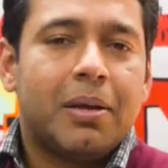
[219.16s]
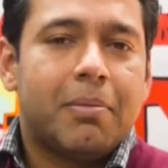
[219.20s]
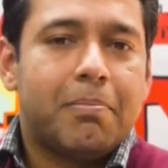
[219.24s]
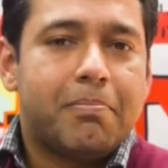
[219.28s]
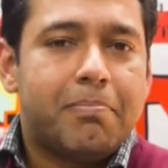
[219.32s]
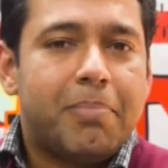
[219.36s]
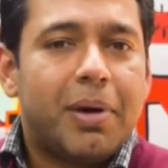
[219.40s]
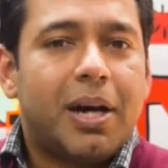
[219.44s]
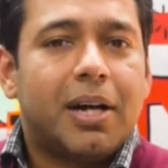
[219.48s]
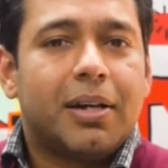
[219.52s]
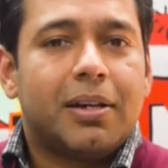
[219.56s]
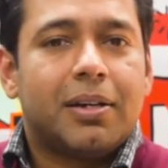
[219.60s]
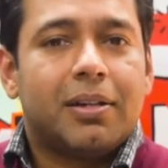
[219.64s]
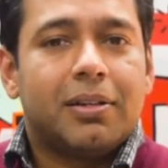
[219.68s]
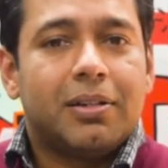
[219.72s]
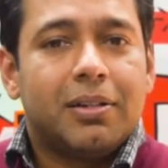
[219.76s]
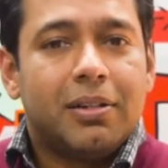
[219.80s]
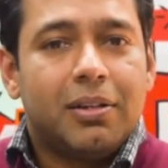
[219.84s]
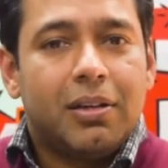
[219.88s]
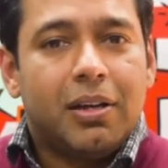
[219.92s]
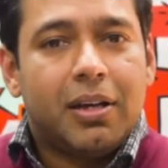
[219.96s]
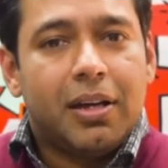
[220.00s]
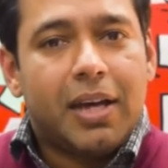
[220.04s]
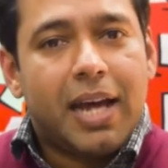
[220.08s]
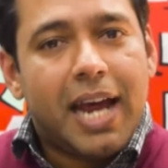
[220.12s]
But
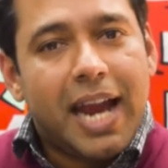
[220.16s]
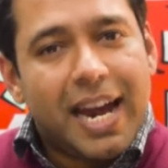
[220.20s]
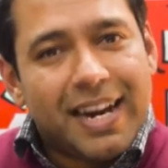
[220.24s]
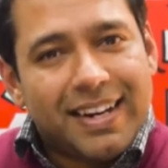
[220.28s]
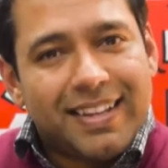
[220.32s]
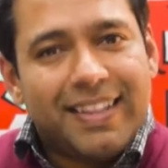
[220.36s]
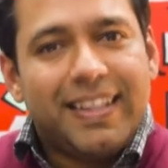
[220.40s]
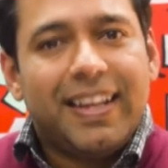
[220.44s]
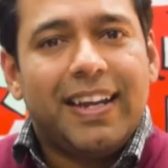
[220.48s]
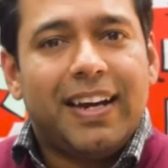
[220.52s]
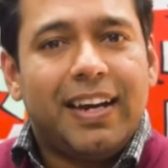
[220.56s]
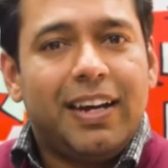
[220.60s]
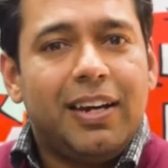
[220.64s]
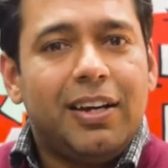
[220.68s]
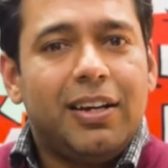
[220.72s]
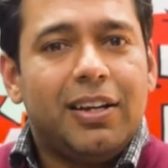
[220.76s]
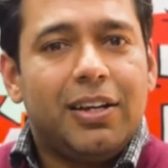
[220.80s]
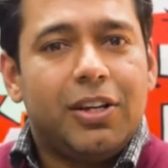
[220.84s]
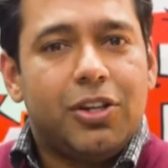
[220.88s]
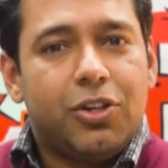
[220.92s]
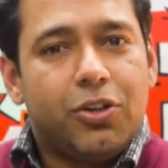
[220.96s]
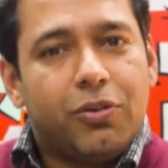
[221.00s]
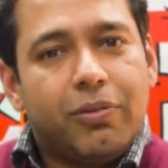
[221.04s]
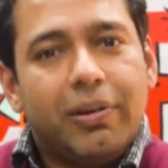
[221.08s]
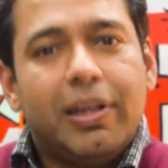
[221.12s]
at the end,
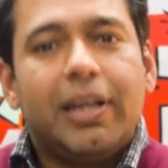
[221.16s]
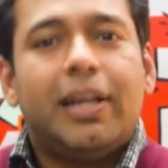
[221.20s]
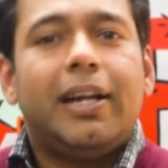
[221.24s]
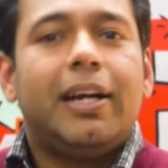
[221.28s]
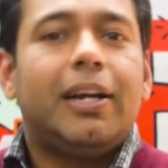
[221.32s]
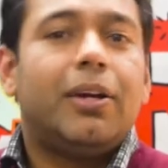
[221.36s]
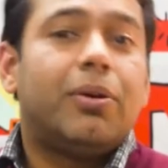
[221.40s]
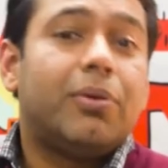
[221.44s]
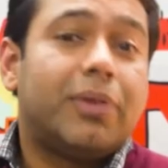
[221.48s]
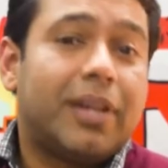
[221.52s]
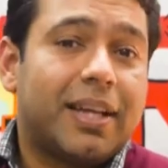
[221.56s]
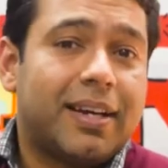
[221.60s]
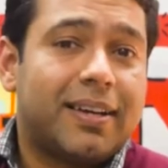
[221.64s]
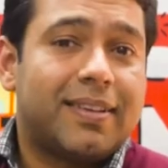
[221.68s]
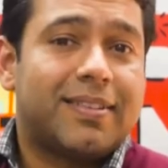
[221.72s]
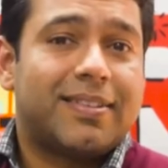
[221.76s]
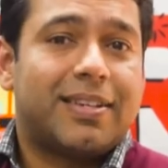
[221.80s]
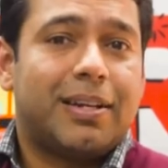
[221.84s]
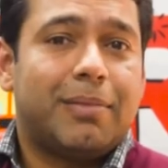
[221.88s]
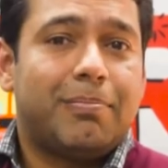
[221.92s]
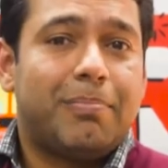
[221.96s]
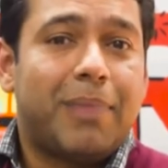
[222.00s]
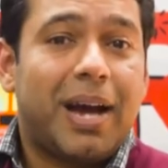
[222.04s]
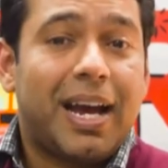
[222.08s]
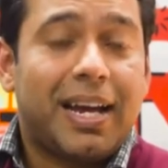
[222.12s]
you will need to take a
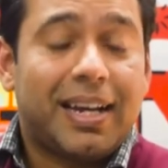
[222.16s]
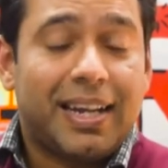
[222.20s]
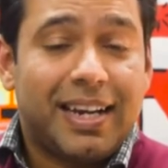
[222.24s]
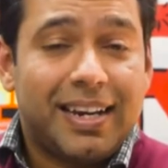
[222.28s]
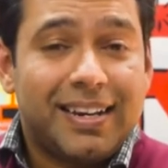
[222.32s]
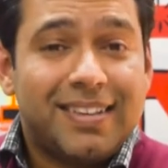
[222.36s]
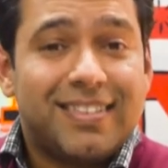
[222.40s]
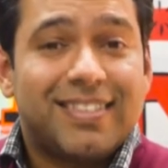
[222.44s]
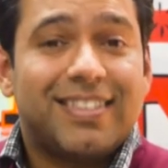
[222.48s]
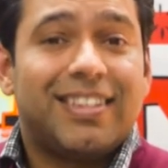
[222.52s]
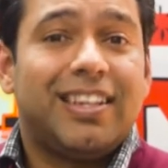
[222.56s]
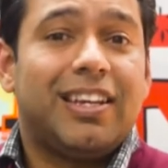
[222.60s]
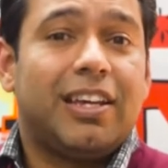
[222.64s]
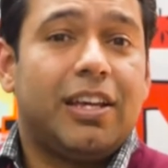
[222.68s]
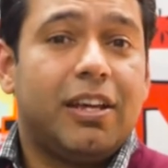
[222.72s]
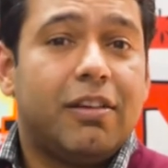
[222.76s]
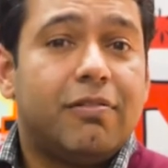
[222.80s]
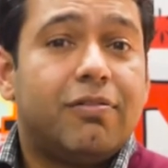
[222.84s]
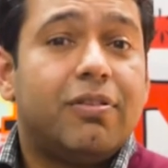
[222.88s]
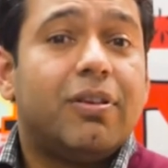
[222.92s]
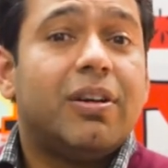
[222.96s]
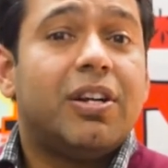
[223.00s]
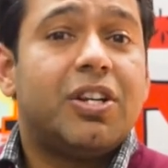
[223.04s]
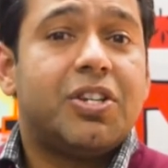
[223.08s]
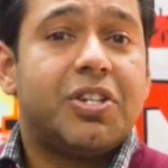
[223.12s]
step back and see
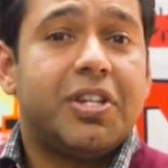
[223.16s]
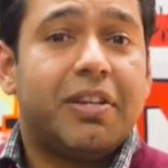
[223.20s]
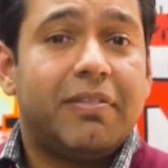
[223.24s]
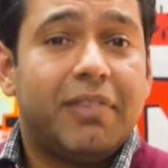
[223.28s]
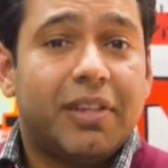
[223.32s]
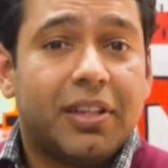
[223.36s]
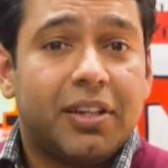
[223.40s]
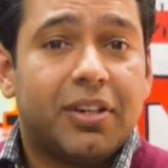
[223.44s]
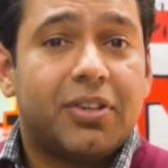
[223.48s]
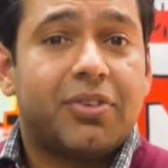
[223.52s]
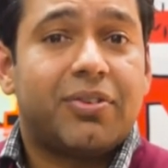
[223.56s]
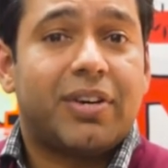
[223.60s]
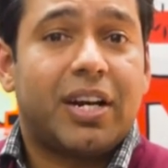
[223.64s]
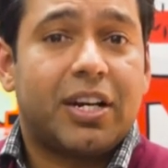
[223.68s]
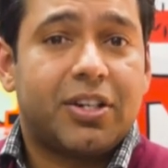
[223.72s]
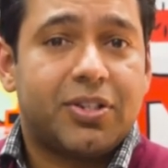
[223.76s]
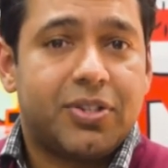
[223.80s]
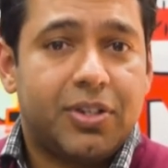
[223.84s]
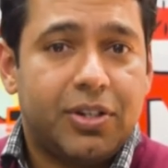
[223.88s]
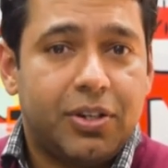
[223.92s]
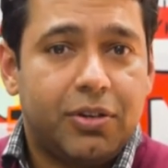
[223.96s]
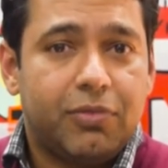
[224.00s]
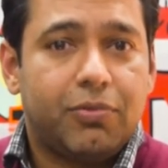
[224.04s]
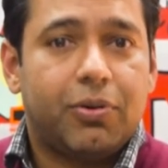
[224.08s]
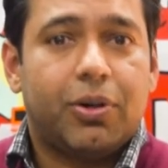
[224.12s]
if you're achieving the
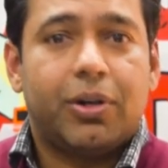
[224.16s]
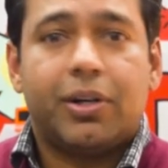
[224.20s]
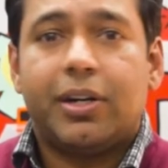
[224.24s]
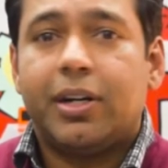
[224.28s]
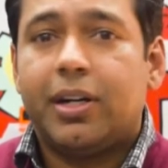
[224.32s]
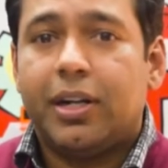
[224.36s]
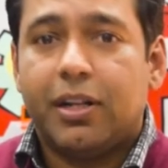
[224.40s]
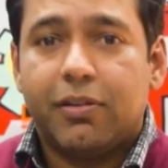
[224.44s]
traction you wanted,